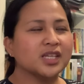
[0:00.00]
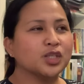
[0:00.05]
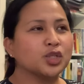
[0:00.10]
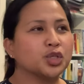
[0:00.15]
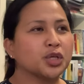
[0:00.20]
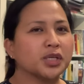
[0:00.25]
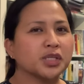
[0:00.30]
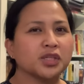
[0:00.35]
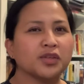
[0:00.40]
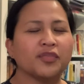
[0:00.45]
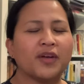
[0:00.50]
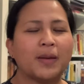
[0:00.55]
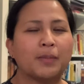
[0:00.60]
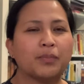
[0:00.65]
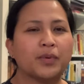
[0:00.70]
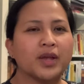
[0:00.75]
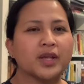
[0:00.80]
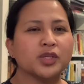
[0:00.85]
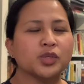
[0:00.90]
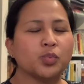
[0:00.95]
Just
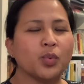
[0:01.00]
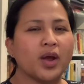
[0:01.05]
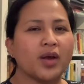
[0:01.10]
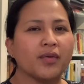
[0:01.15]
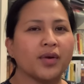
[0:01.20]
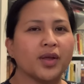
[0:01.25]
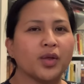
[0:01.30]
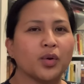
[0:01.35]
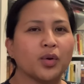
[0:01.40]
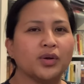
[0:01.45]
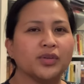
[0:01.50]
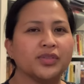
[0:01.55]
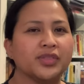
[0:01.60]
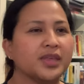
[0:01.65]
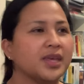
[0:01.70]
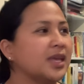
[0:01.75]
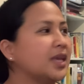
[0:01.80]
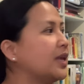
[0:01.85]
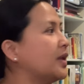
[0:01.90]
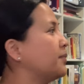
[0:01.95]
Fabrics where I got
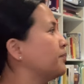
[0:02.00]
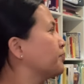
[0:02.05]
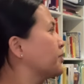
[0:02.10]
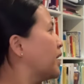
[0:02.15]
the,